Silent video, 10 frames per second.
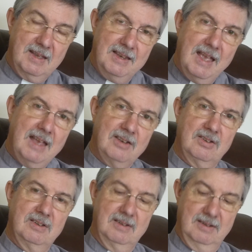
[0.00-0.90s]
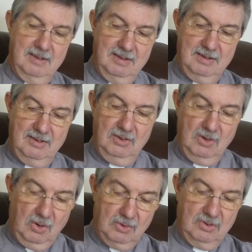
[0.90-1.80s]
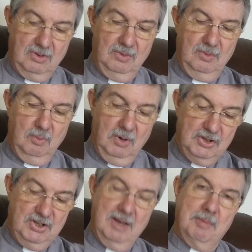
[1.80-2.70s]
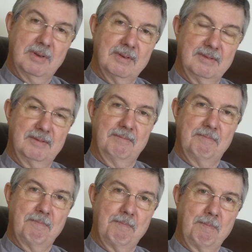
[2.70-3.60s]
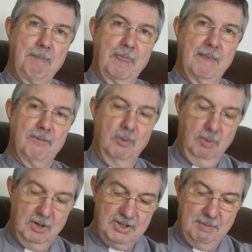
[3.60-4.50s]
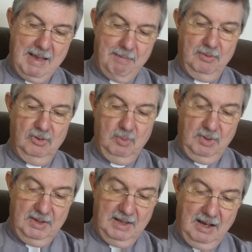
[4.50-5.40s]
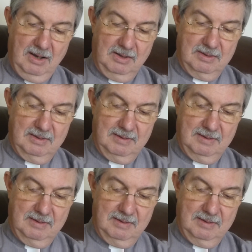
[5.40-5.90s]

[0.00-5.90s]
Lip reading: and yet not worship. For worship happens within the heart.